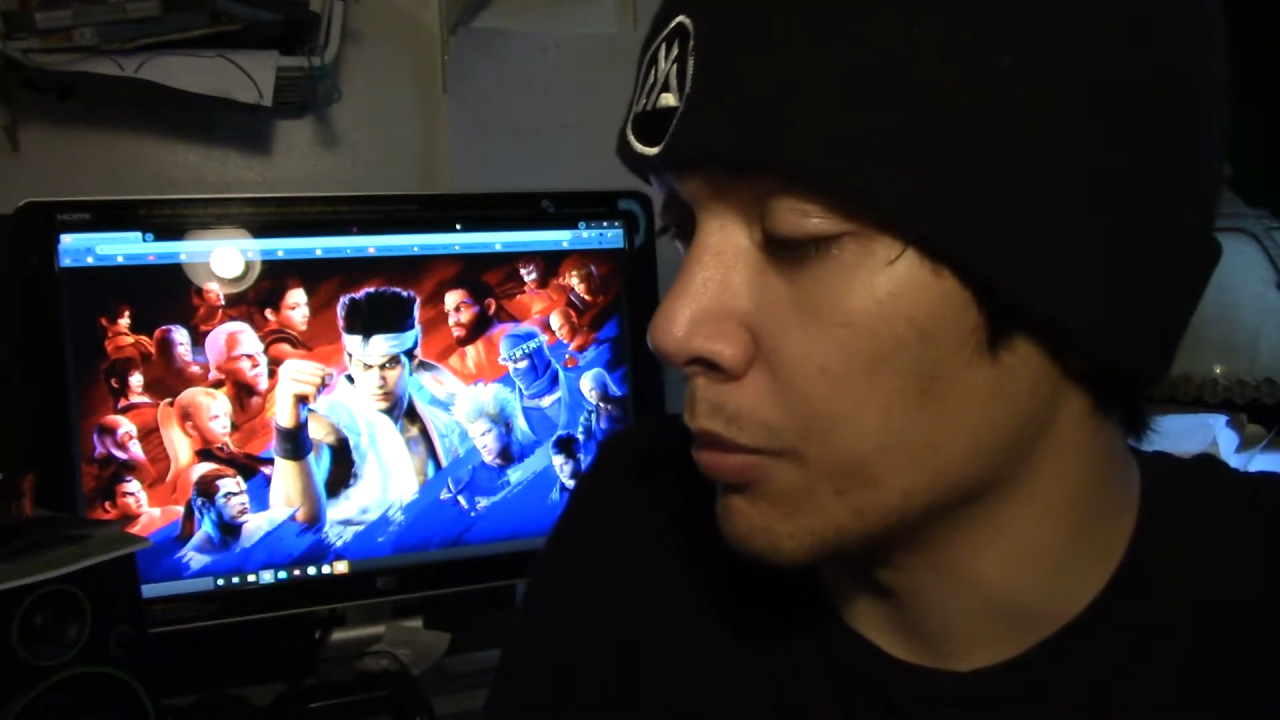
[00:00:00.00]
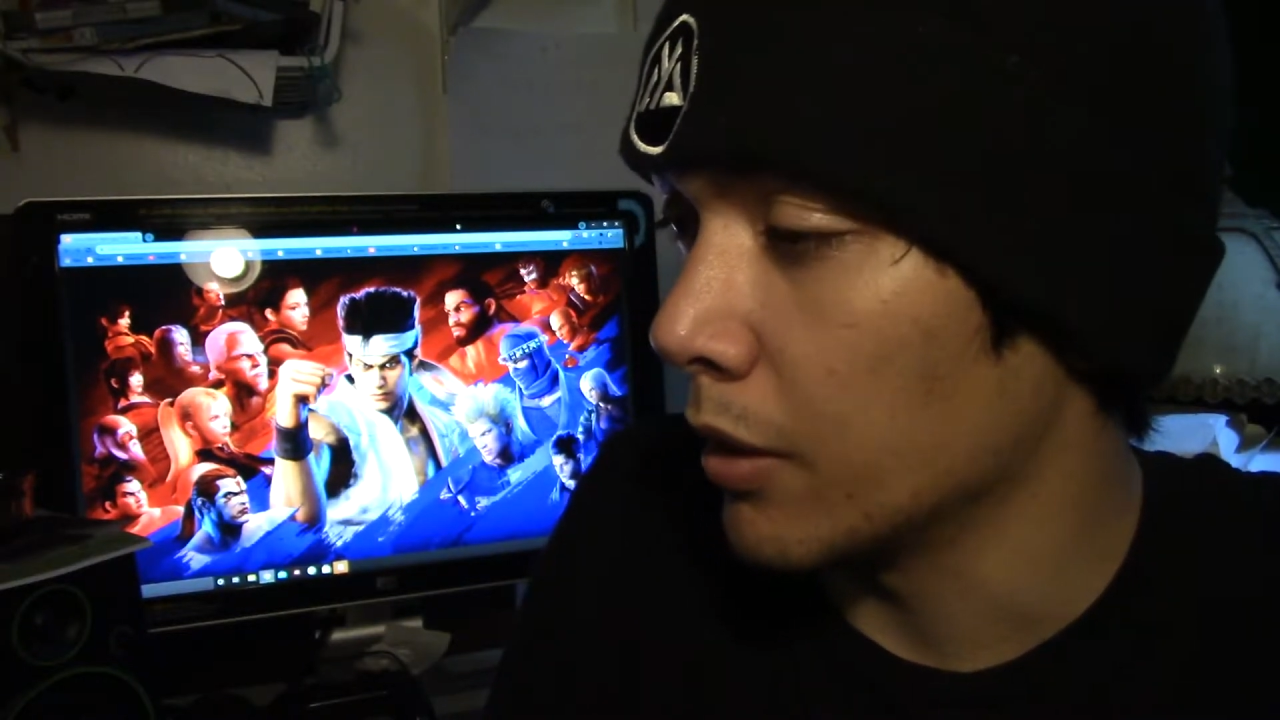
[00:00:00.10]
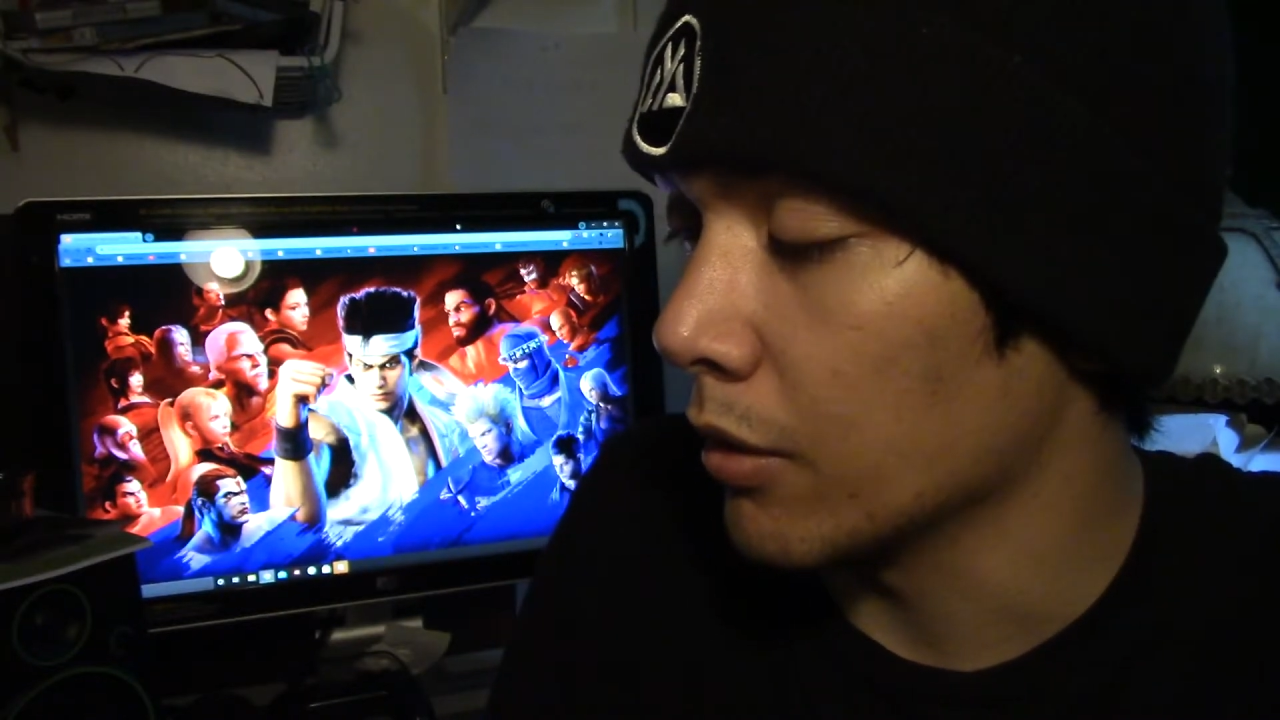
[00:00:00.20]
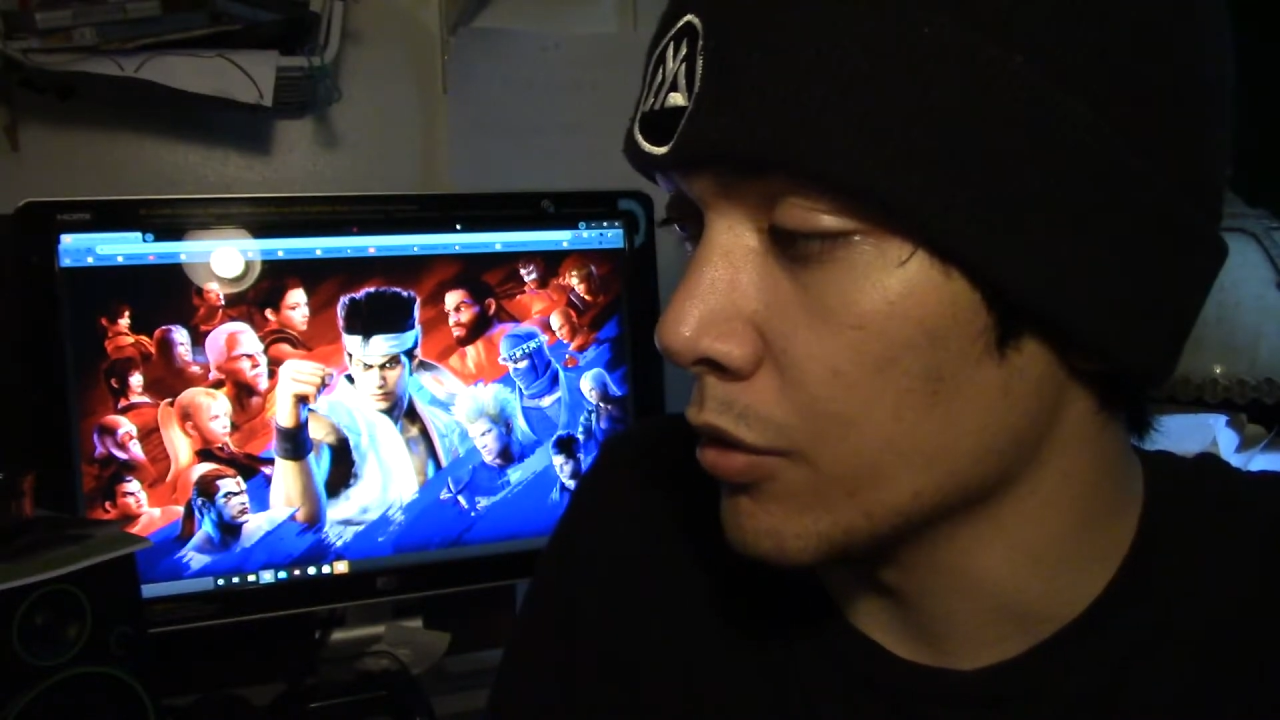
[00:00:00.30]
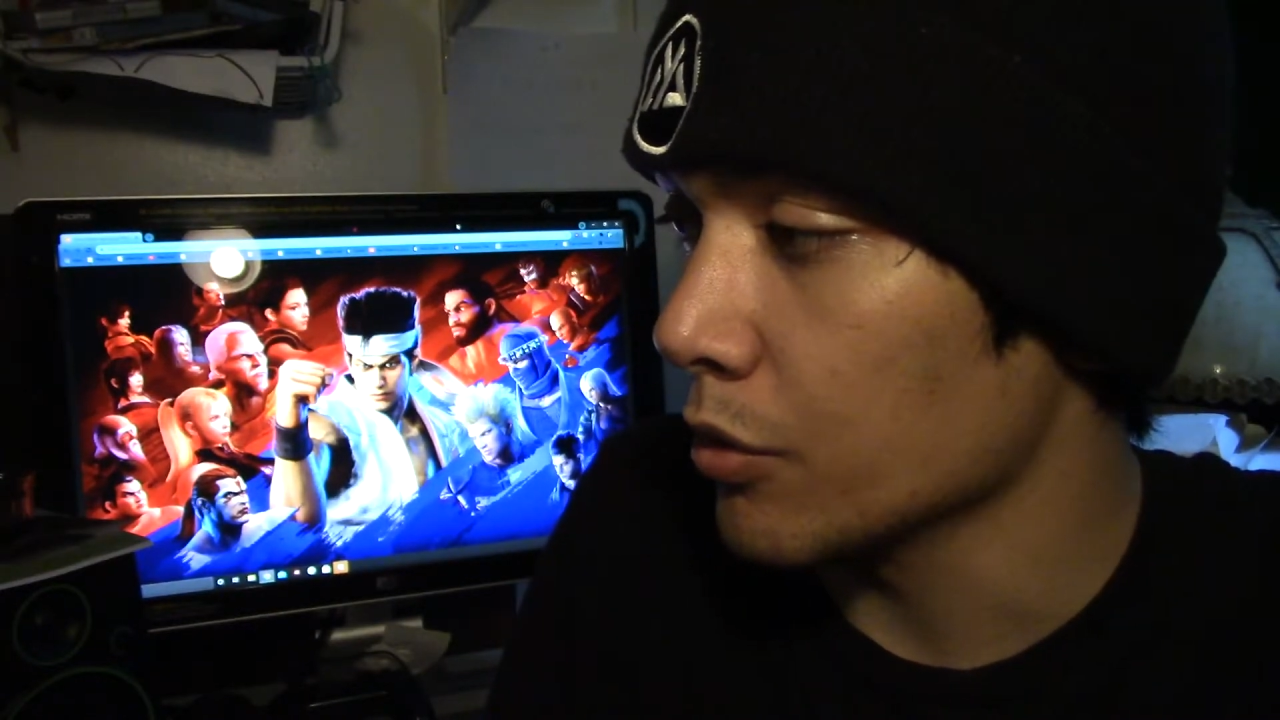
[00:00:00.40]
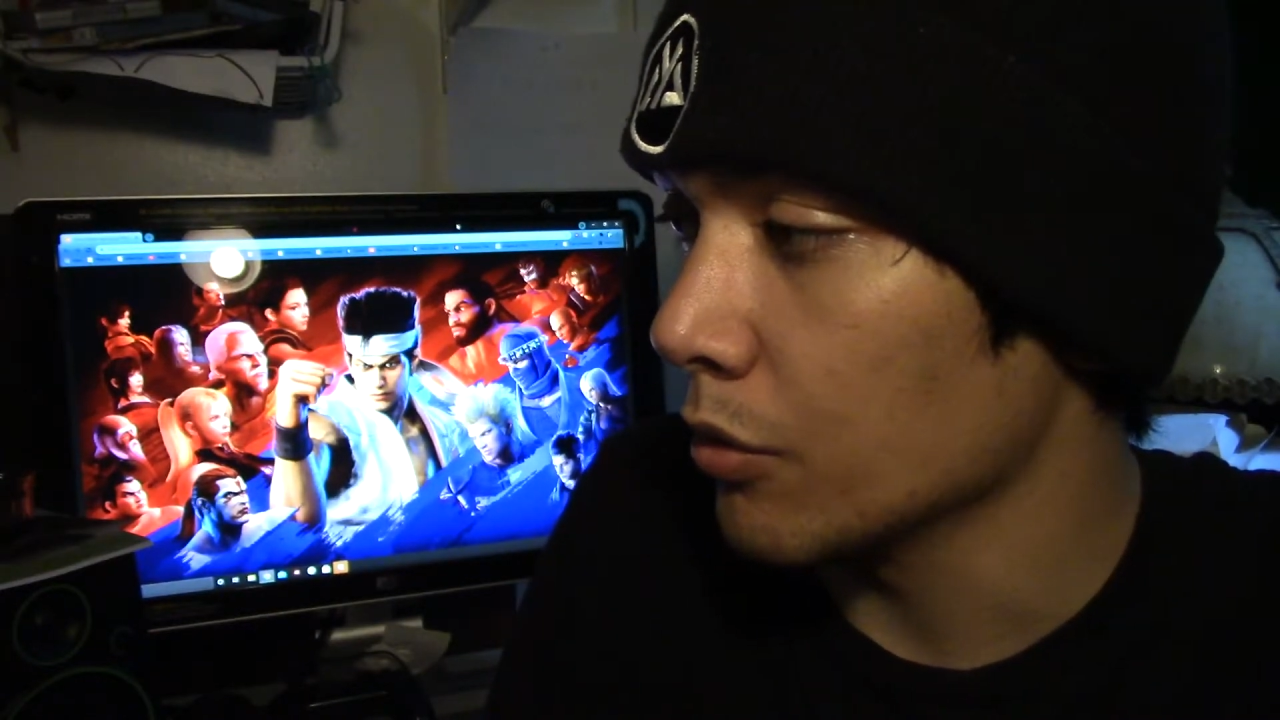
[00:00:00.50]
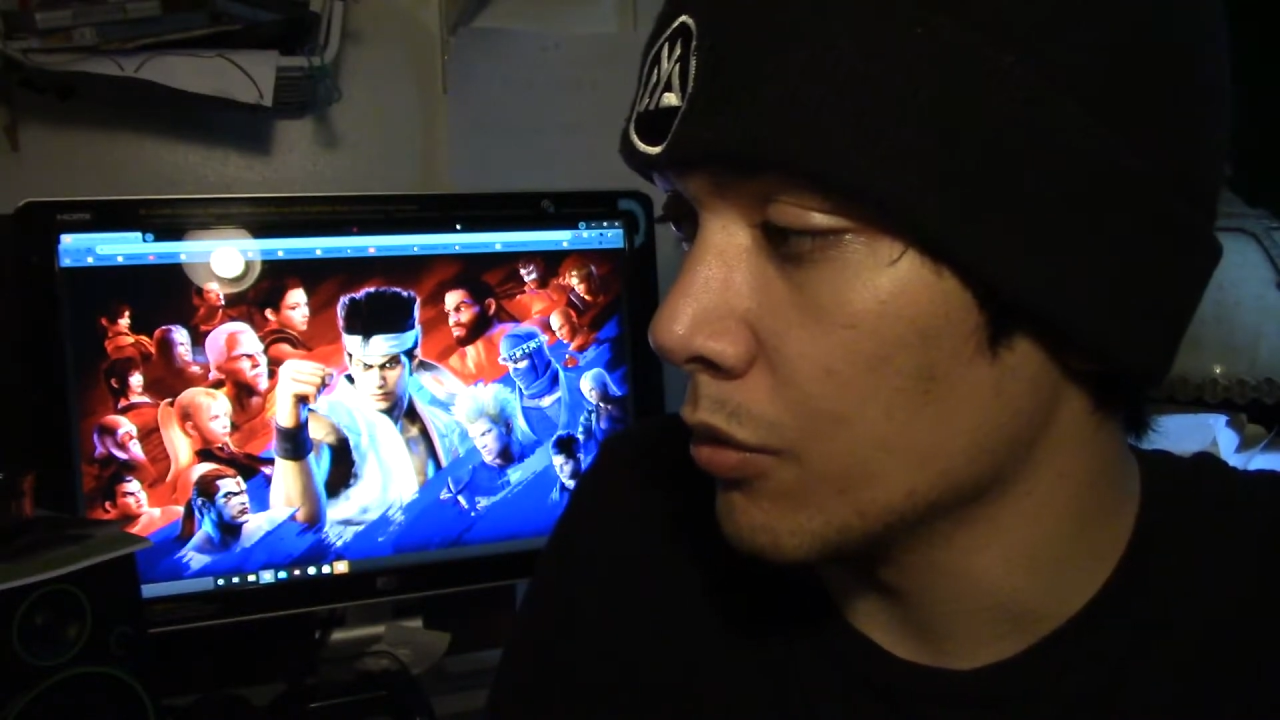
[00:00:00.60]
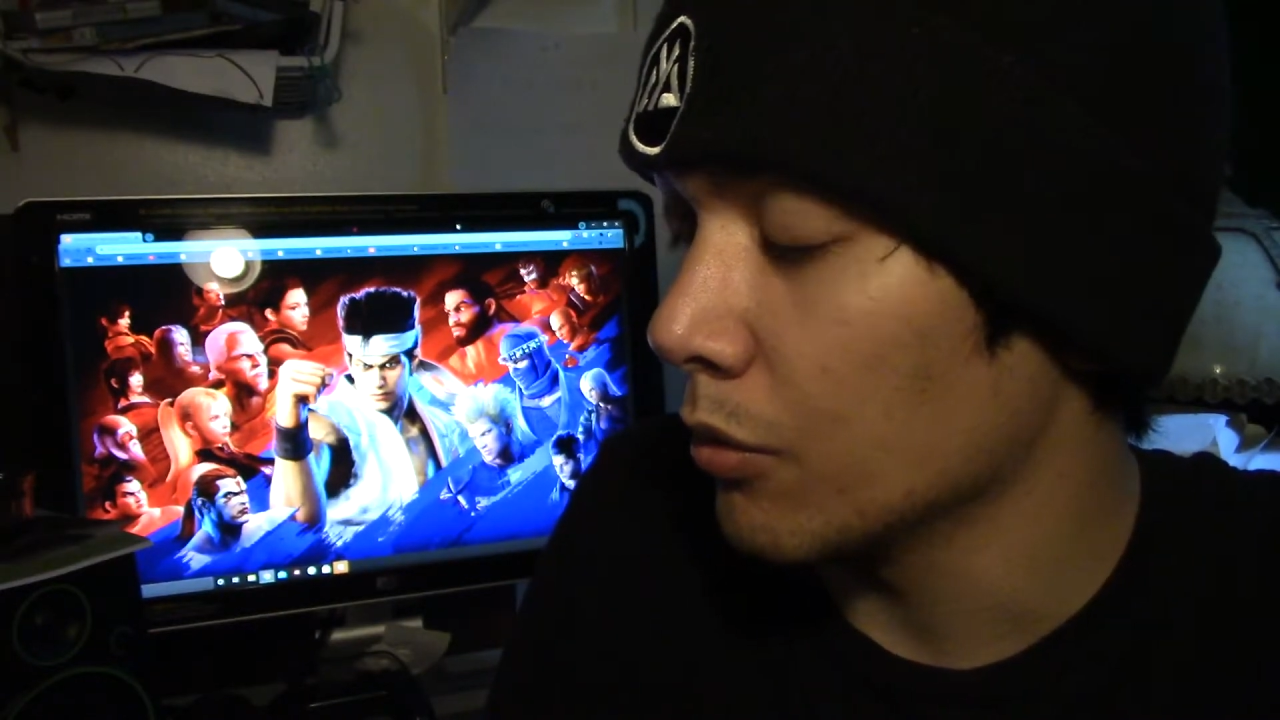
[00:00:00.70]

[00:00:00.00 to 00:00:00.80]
players,